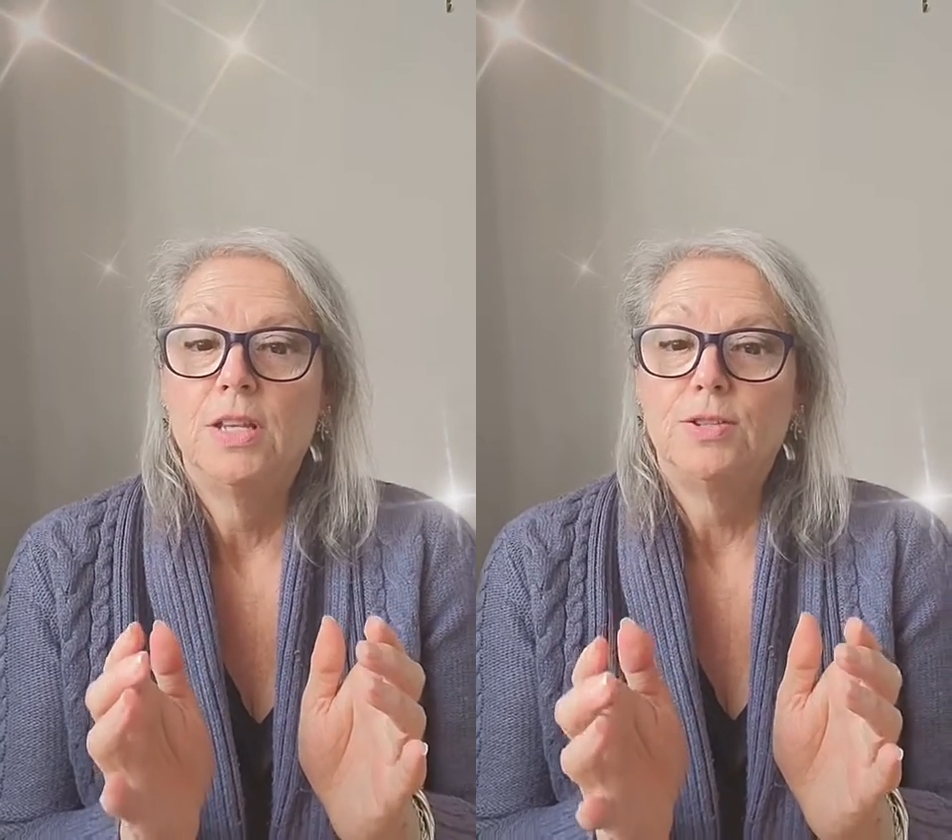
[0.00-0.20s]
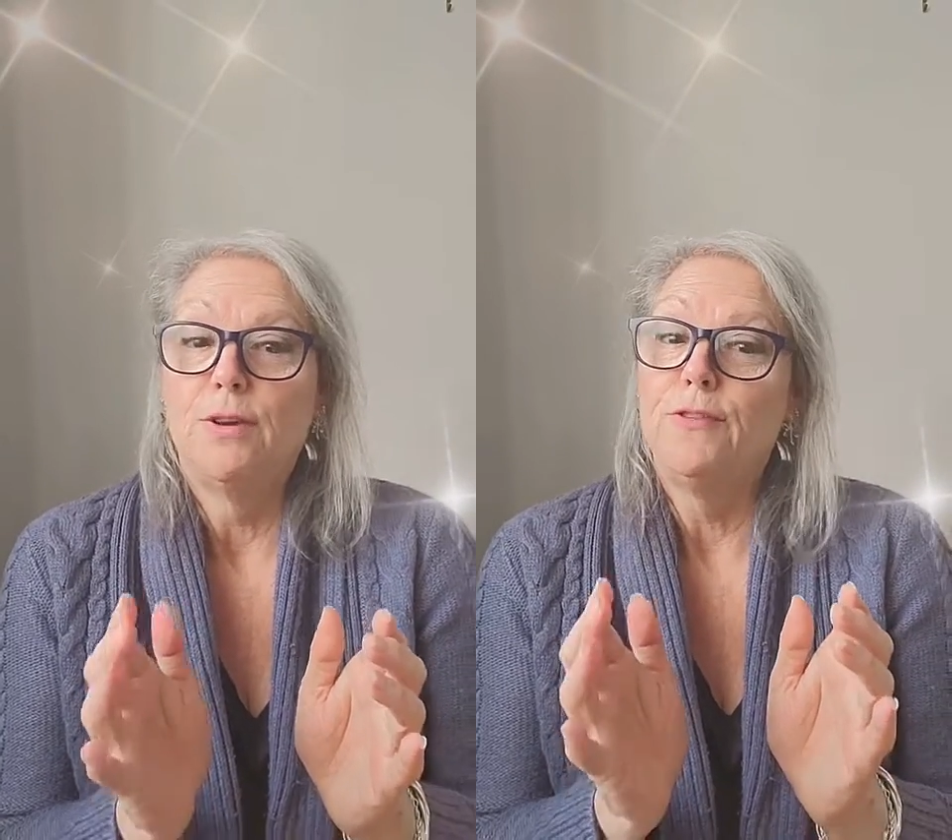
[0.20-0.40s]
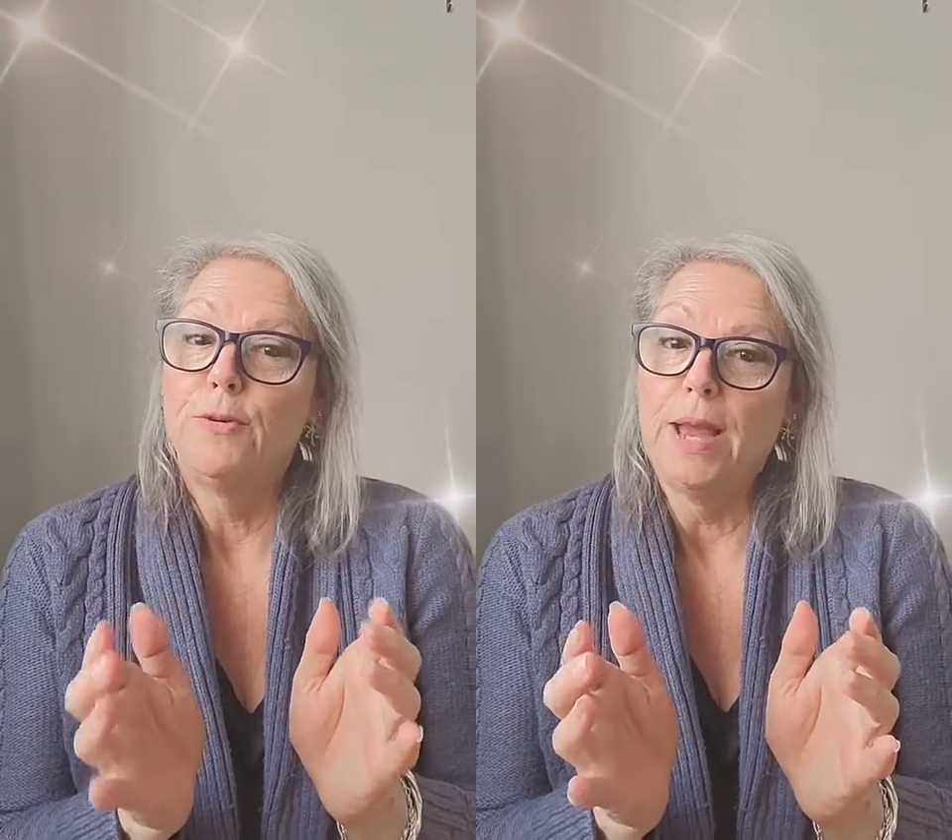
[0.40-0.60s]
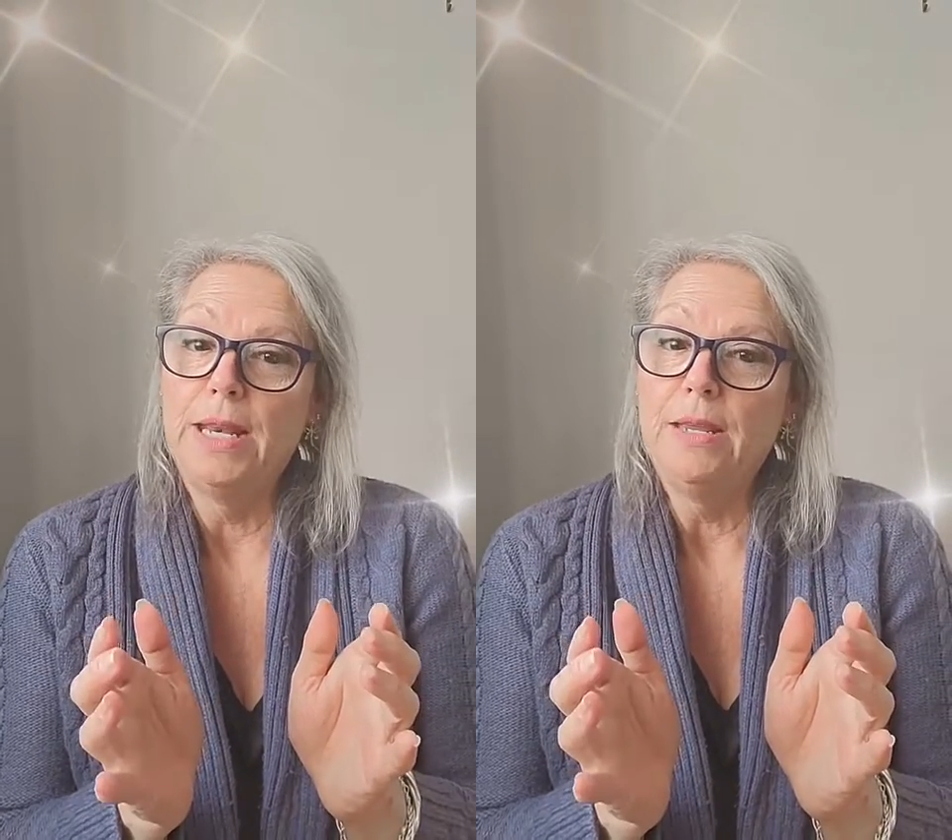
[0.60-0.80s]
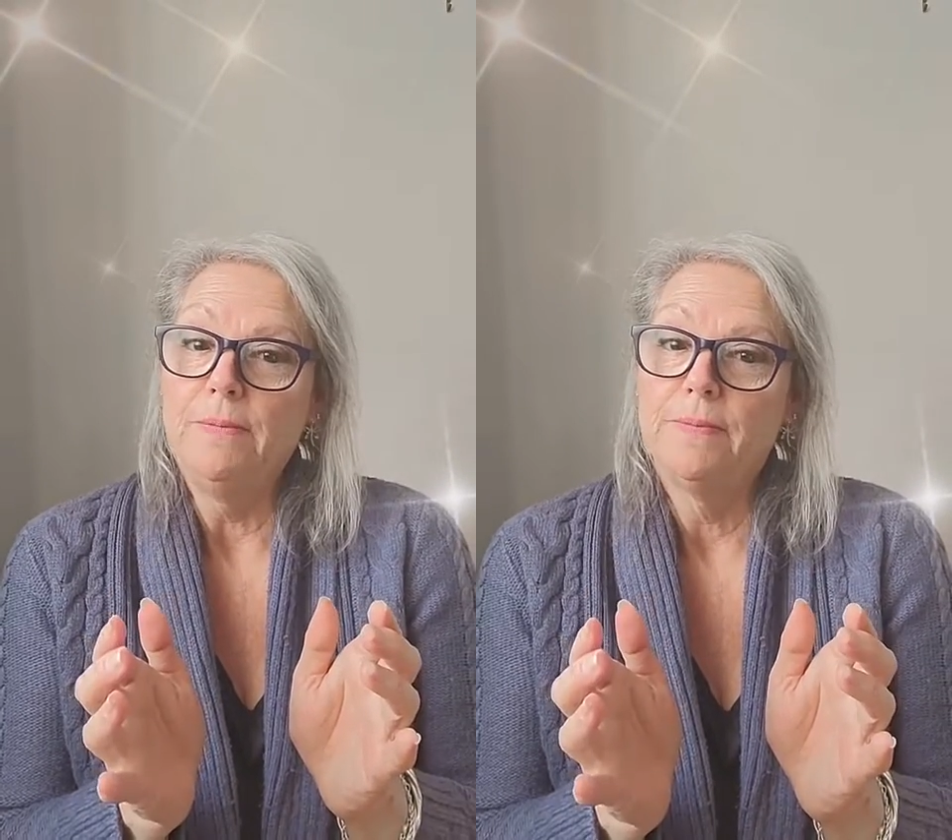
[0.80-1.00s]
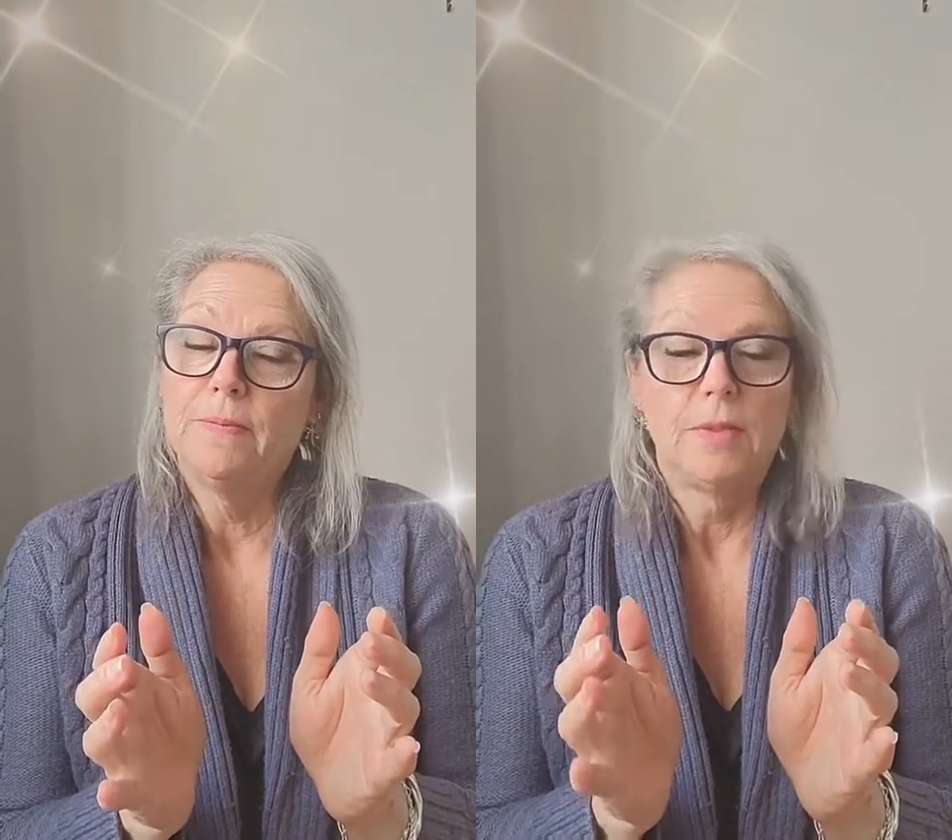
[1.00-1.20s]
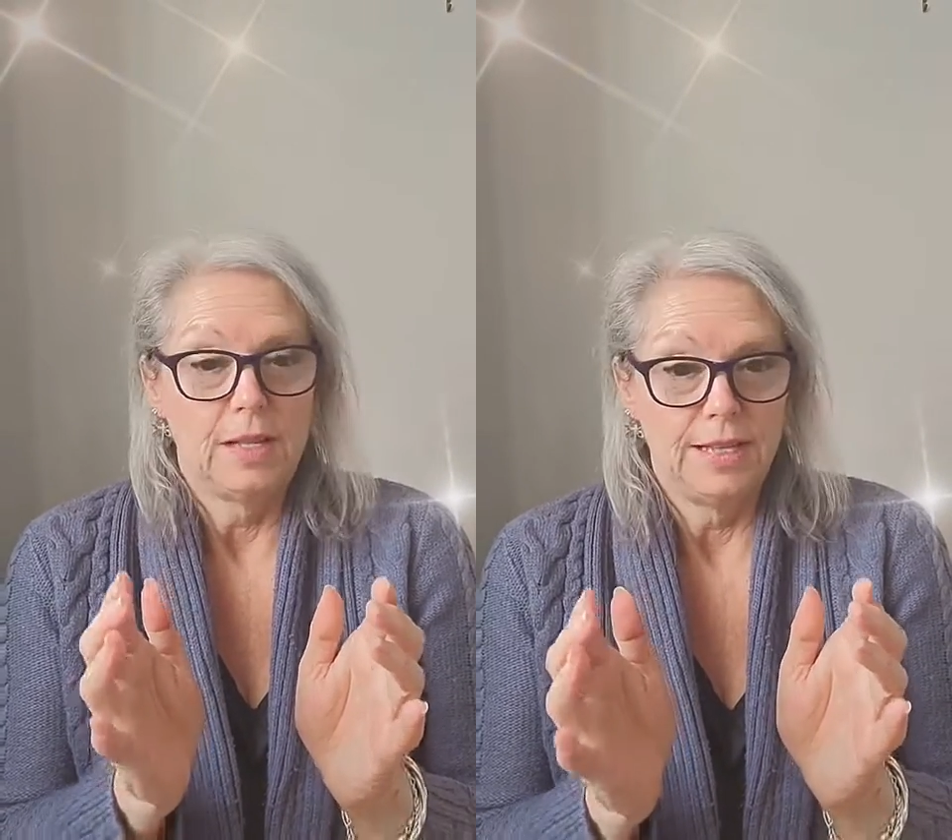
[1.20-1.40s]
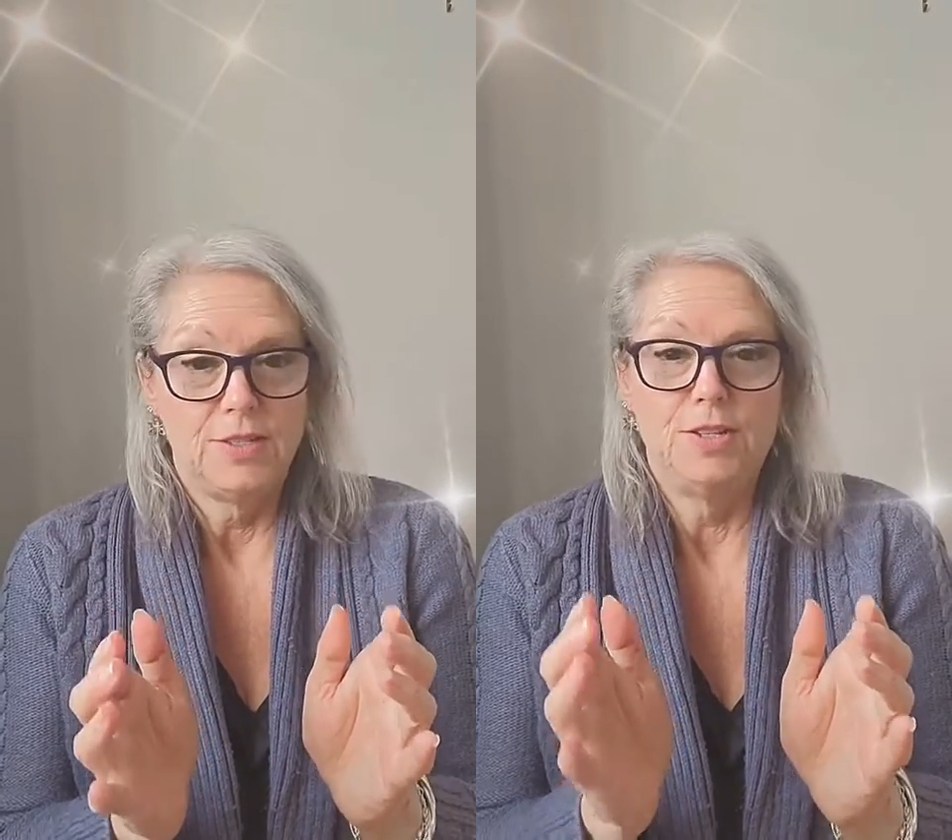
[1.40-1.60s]
So if you're ready,
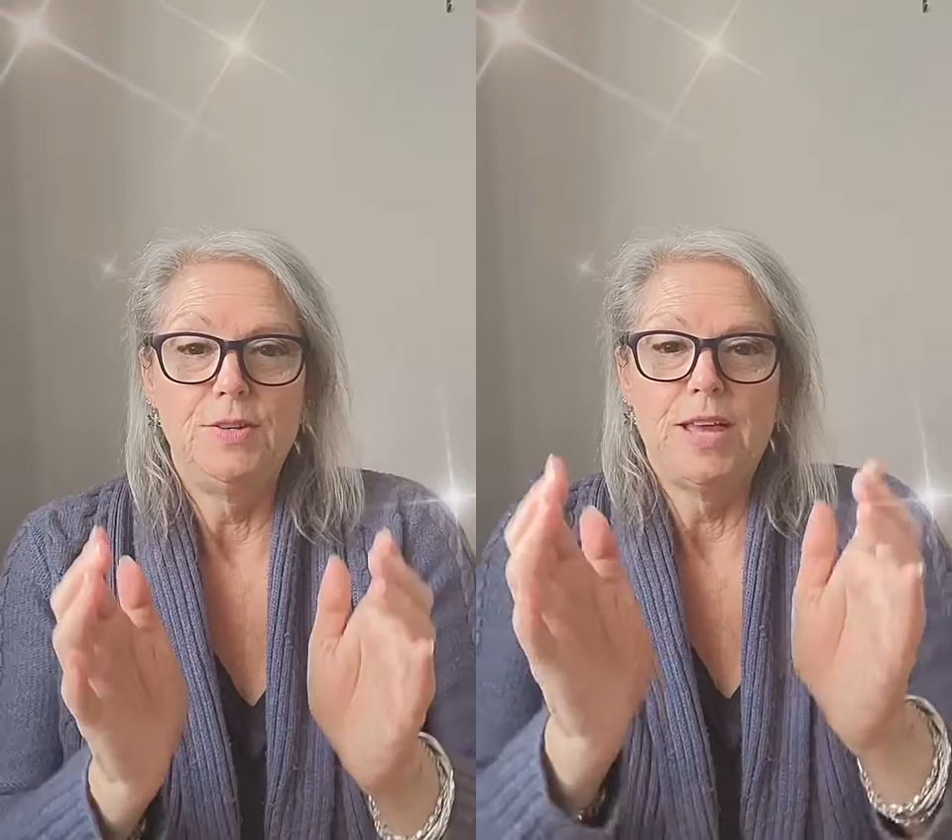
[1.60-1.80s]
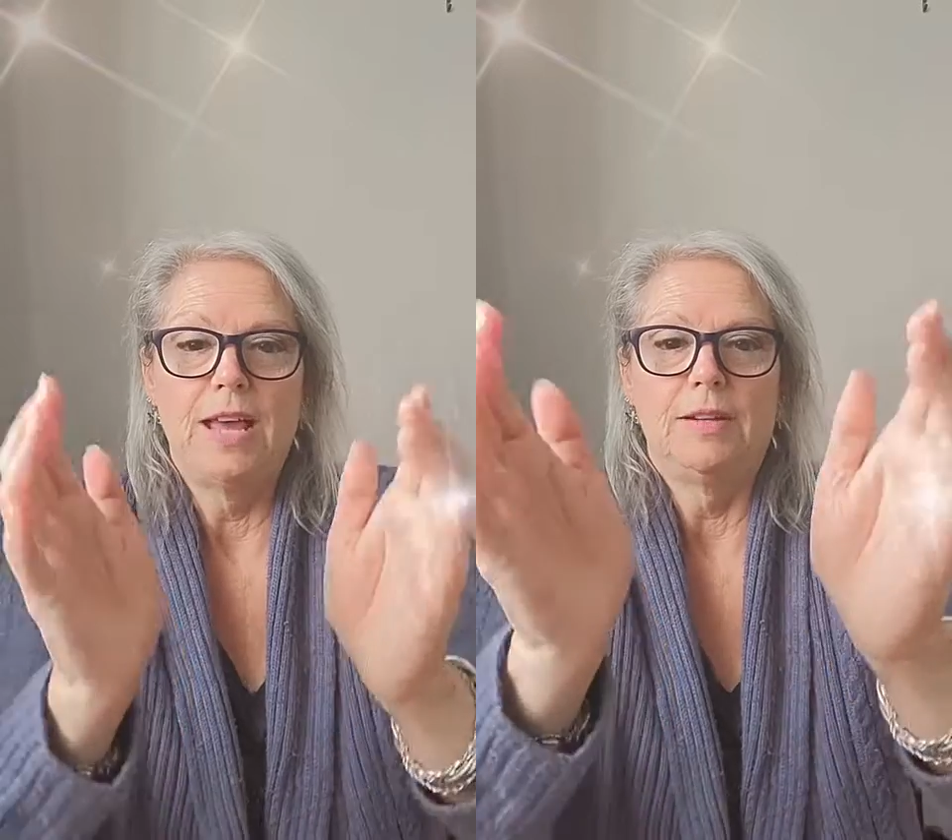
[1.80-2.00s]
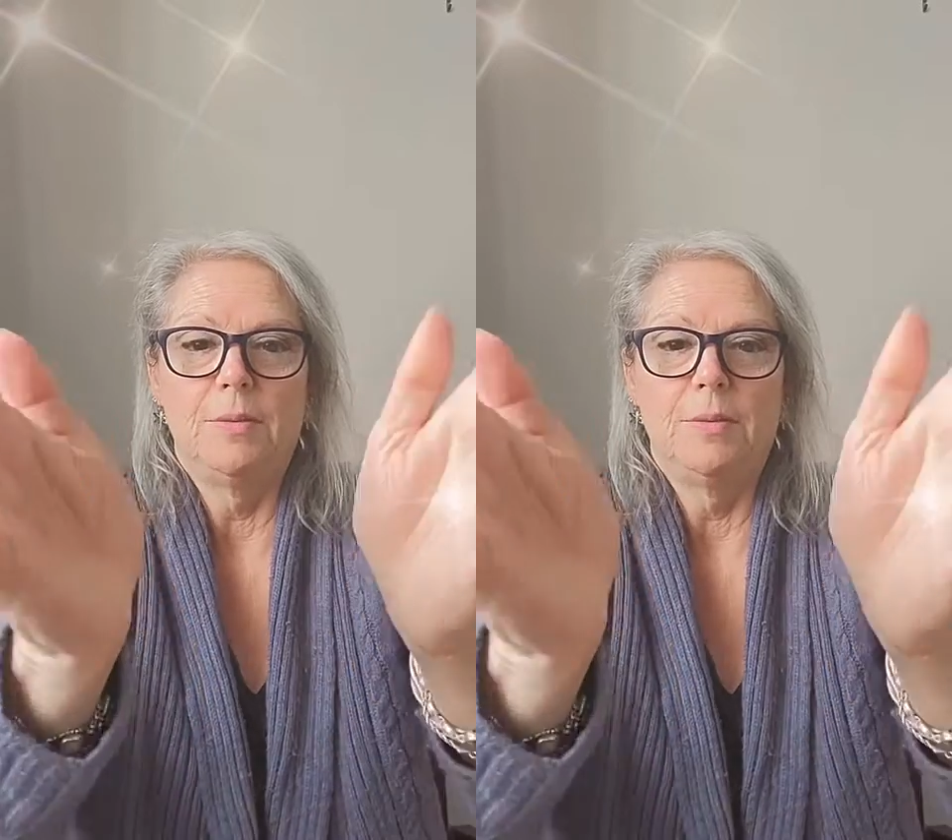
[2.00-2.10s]
let's do that.